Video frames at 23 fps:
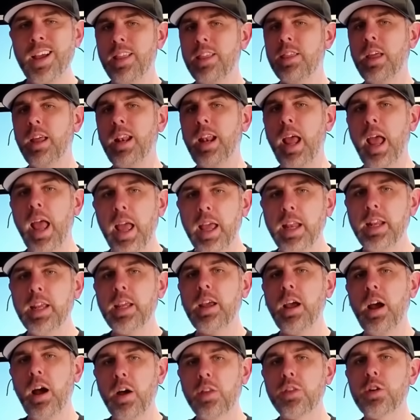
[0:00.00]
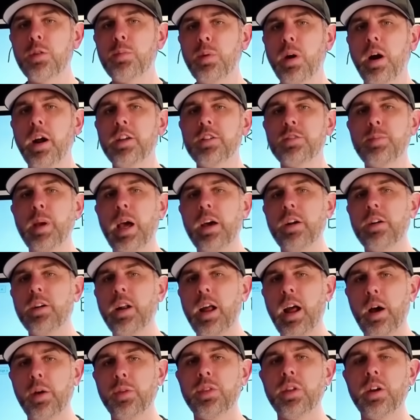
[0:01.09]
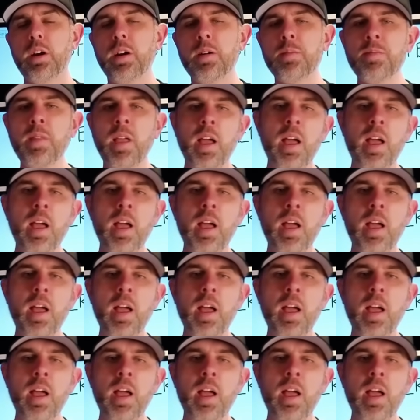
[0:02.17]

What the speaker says: than any other price pattern out there.